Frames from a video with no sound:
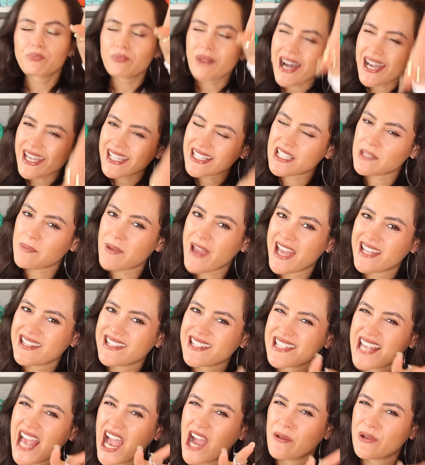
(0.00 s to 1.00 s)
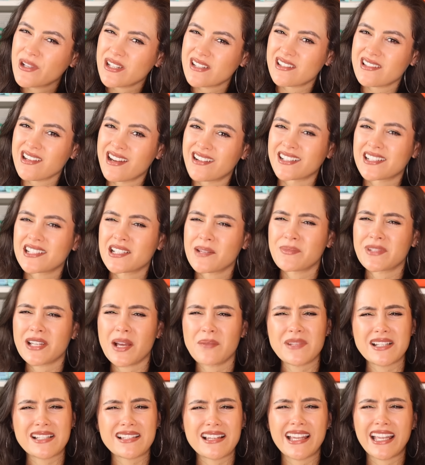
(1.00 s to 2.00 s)
But it depends how it's done.
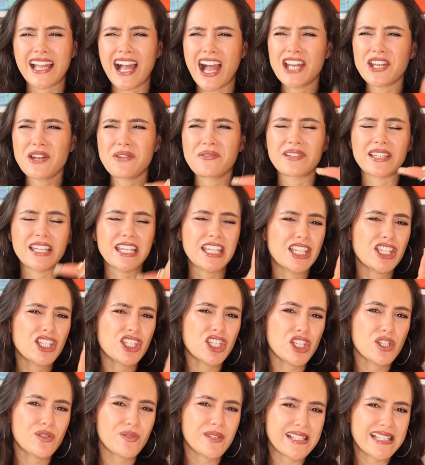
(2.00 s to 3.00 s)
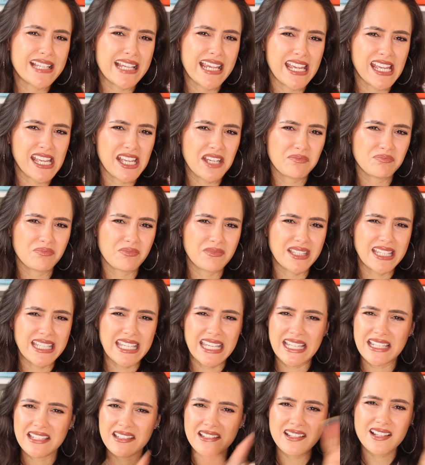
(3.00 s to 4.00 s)
Sometimes it's like, I don't need you seeing
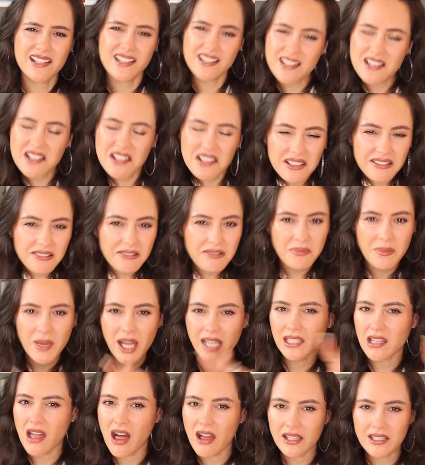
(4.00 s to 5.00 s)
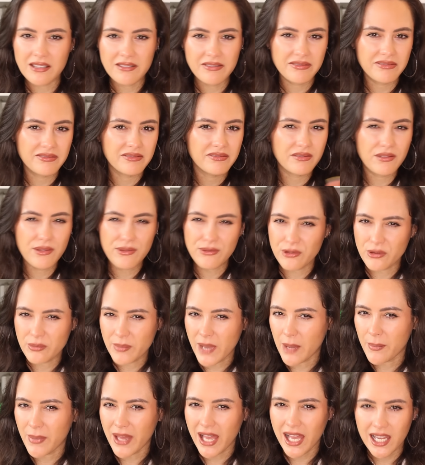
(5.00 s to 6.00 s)
the innards of my life through
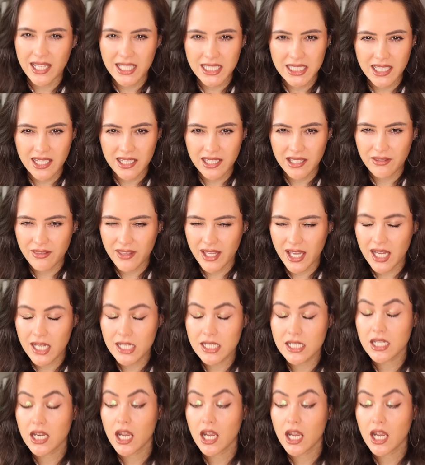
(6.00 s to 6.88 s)
my bag like that.